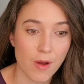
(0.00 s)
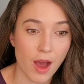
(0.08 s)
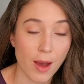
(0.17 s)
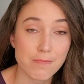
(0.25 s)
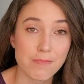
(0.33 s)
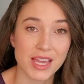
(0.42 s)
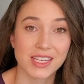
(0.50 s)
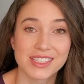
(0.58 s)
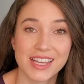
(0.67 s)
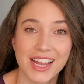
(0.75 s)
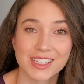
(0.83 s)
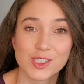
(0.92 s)

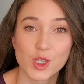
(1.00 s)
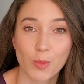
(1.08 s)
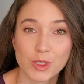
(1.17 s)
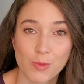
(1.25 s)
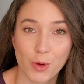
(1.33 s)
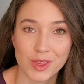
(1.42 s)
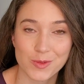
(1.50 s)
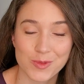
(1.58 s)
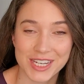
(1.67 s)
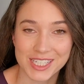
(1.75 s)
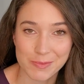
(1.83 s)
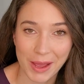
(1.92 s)
amazing and so much more than we
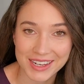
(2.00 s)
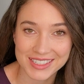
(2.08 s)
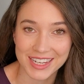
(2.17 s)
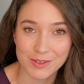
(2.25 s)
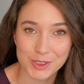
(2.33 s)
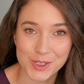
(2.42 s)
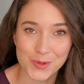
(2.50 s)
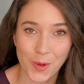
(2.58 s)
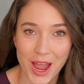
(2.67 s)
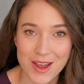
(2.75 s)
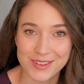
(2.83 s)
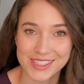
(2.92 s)
expected, which is
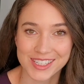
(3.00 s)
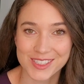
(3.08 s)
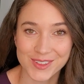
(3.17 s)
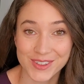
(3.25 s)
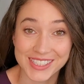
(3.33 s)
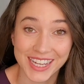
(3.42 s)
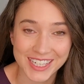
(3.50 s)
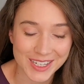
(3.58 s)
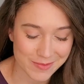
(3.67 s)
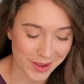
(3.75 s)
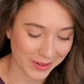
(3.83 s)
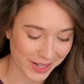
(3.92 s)
why I was like so excited
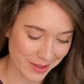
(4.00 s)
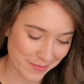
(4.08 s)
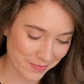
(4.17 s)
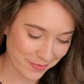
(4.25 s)
about it.